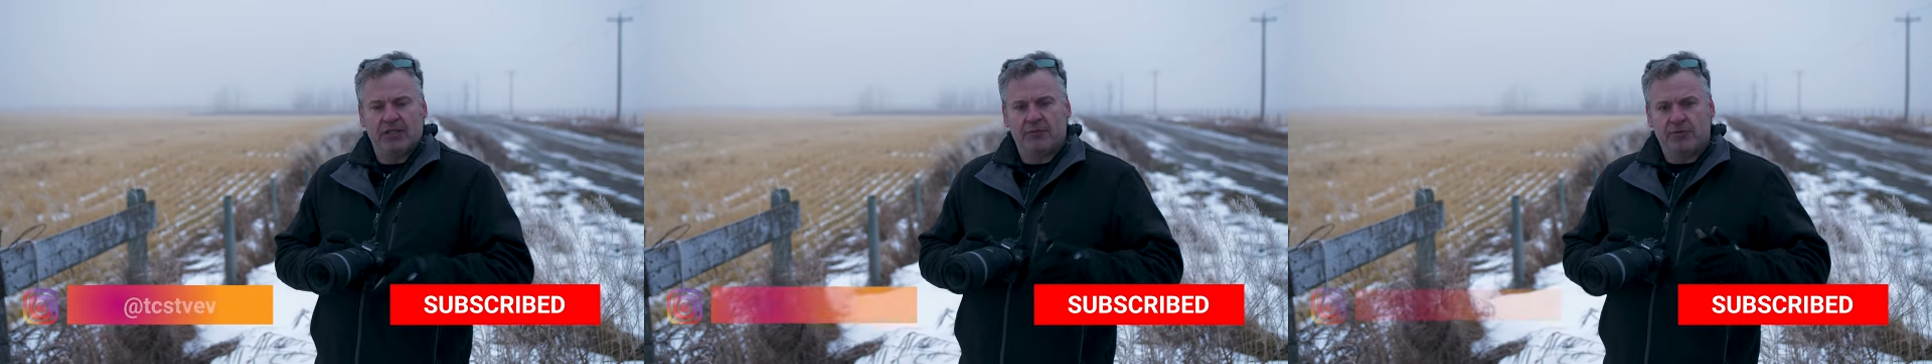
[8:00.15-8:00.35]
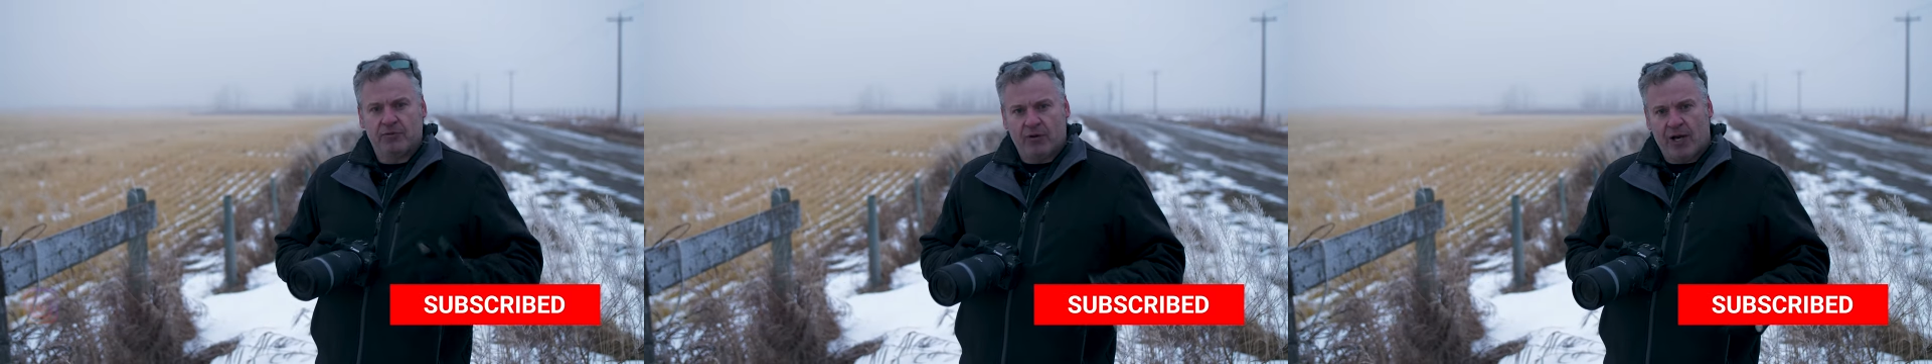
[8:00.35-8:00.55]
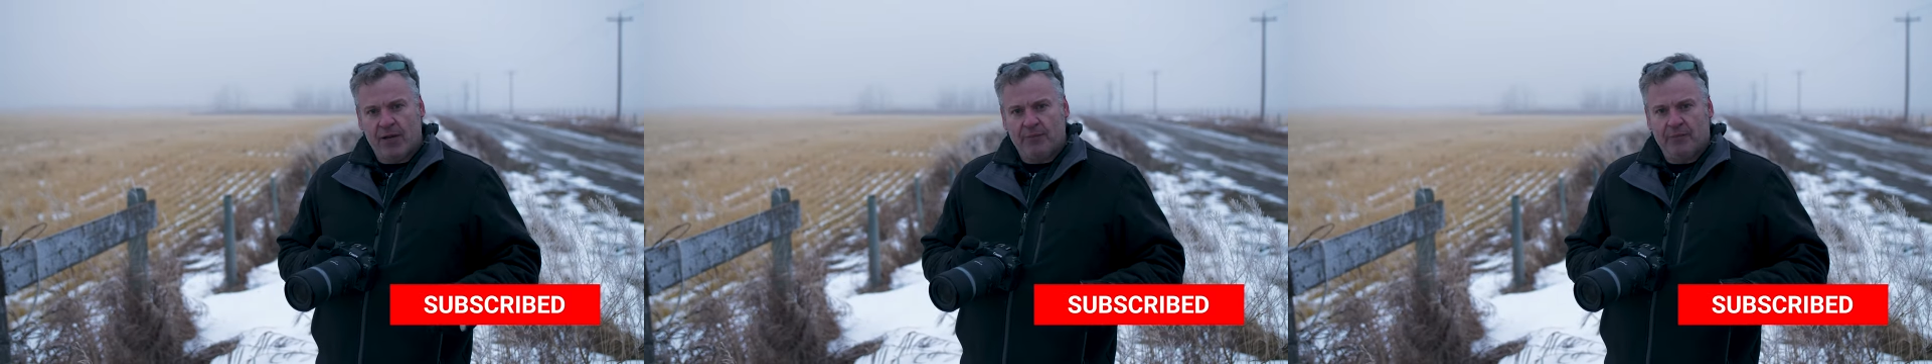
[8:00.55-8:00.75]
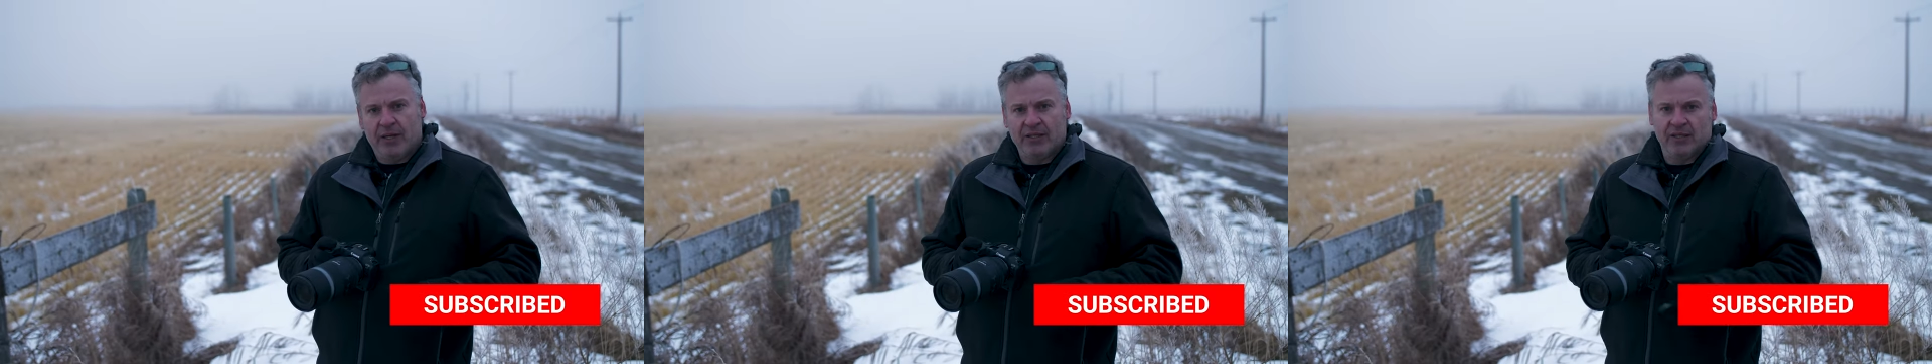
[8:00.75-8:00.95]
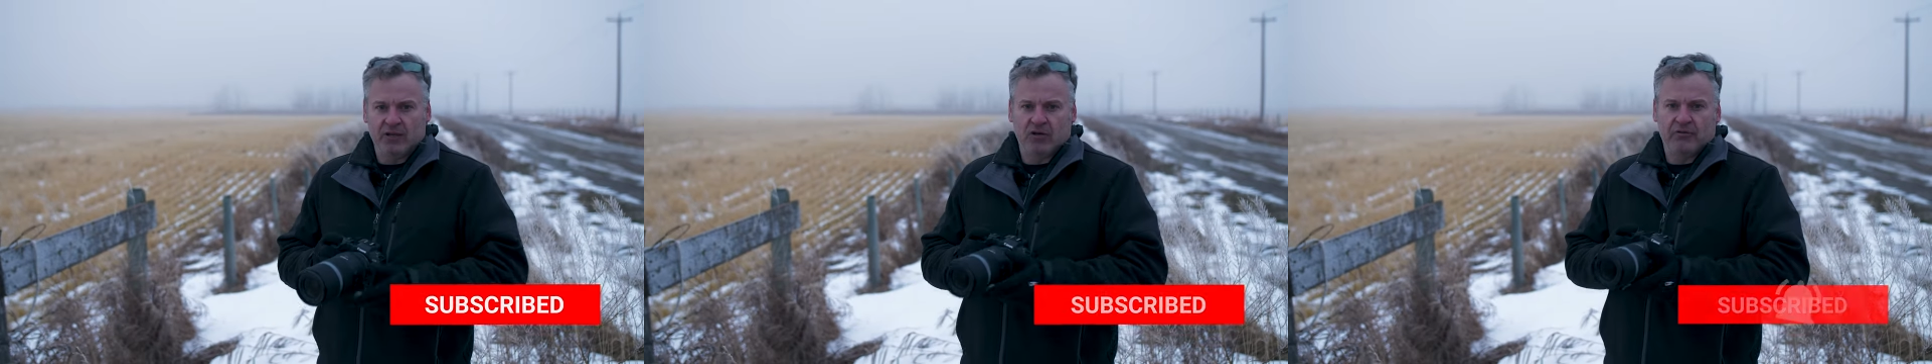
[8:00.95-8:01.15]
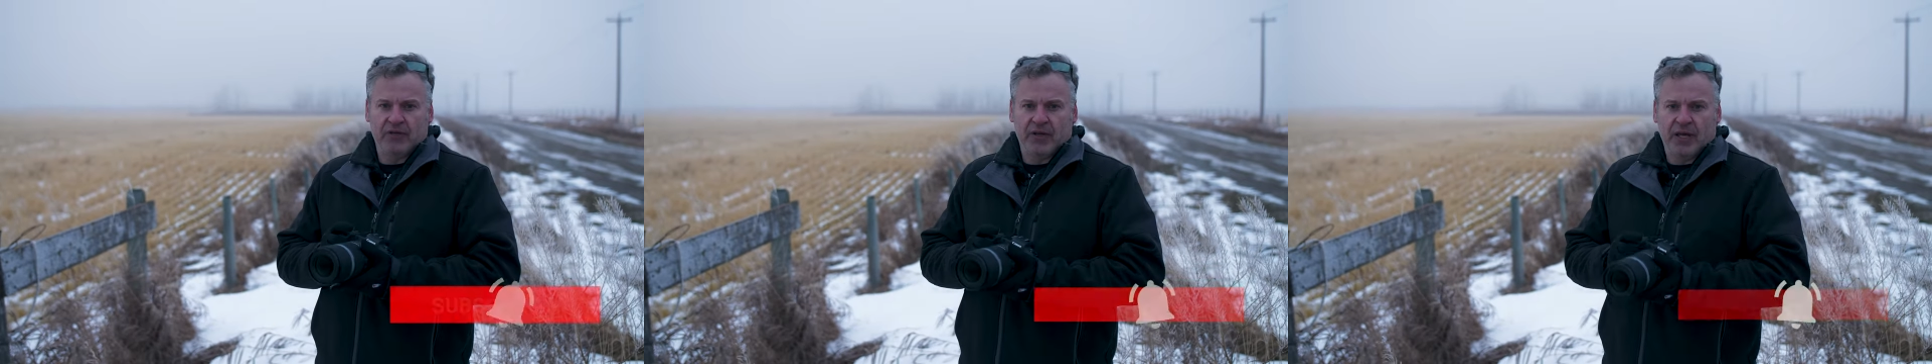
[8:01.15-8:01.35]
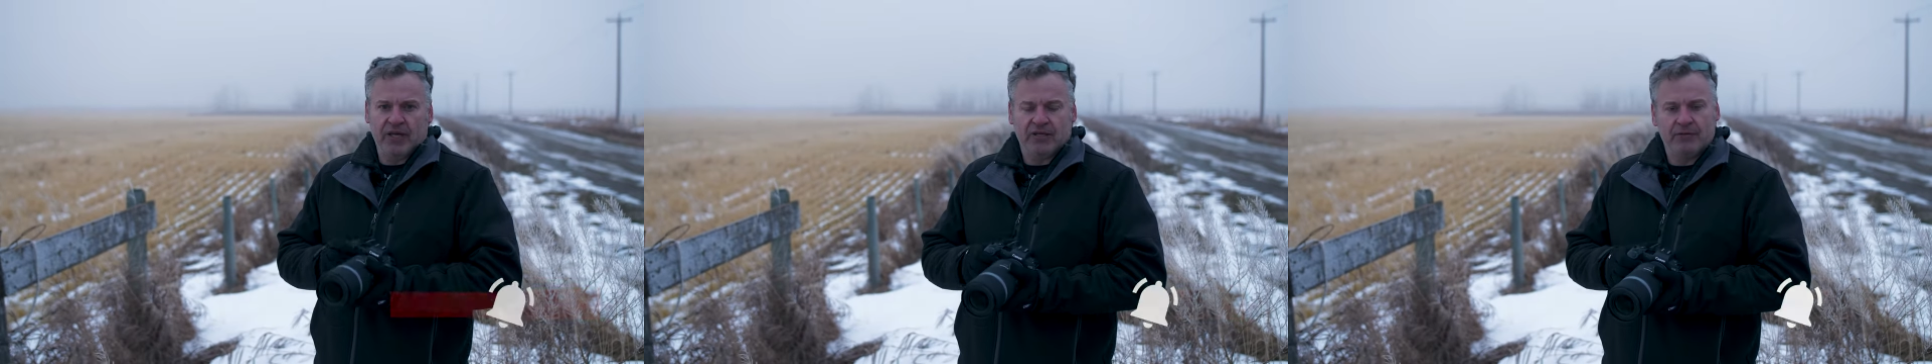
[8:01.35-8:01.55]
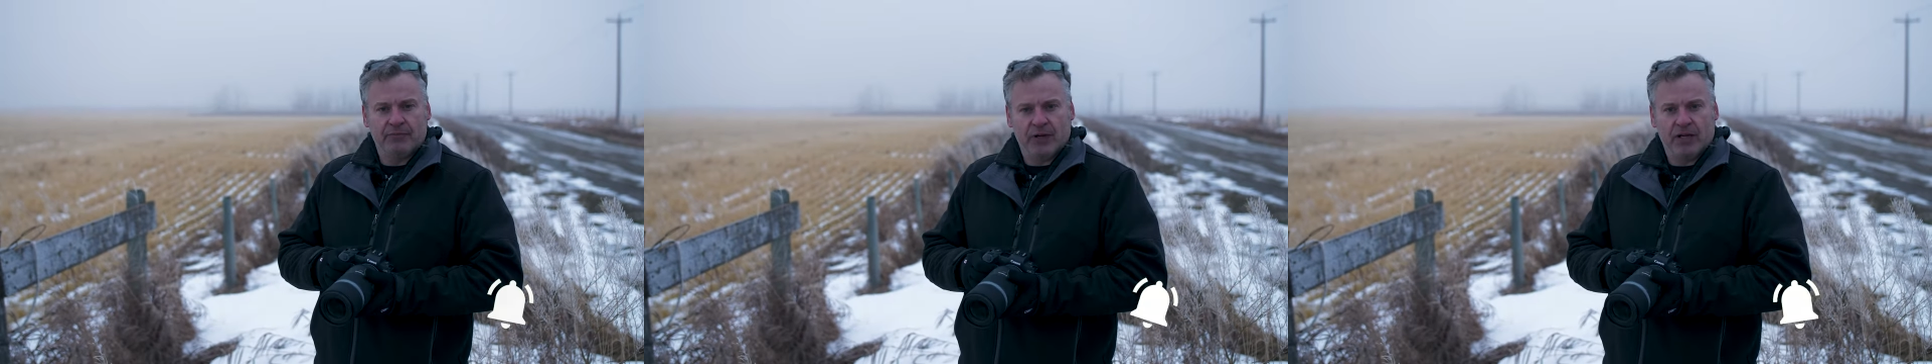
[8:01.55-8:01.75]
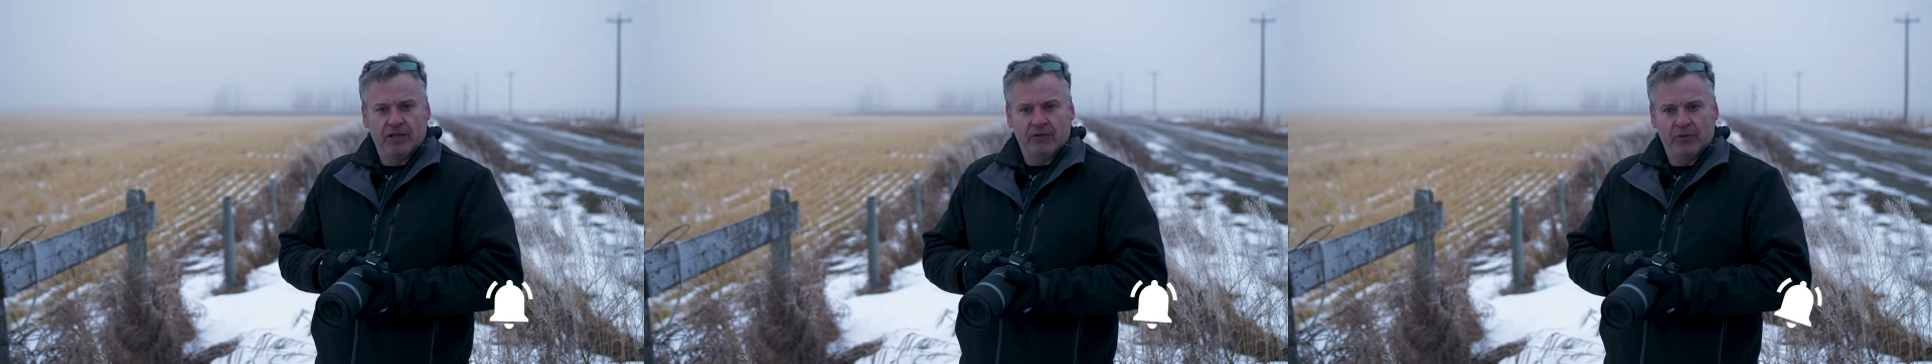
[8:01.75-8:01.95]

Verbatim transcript: subscribe, hit the notification bell.